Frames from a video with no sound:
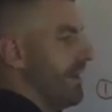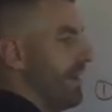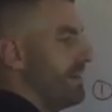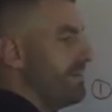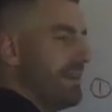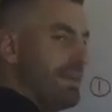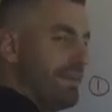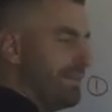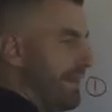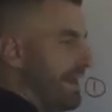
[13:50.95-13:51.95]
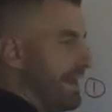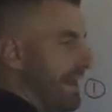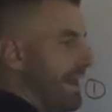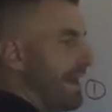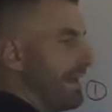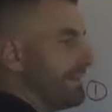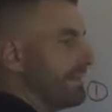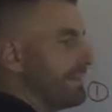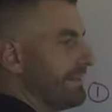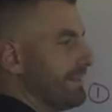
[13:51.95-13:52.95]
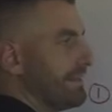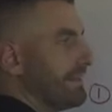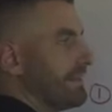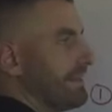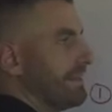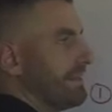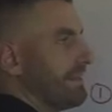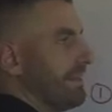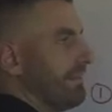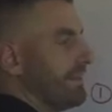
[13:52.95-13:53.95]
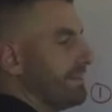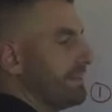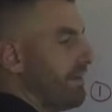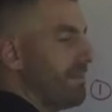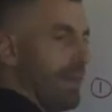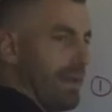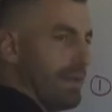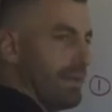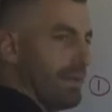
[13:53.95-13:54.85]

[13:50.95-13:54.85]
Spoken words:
ln of a hat, if I sum that,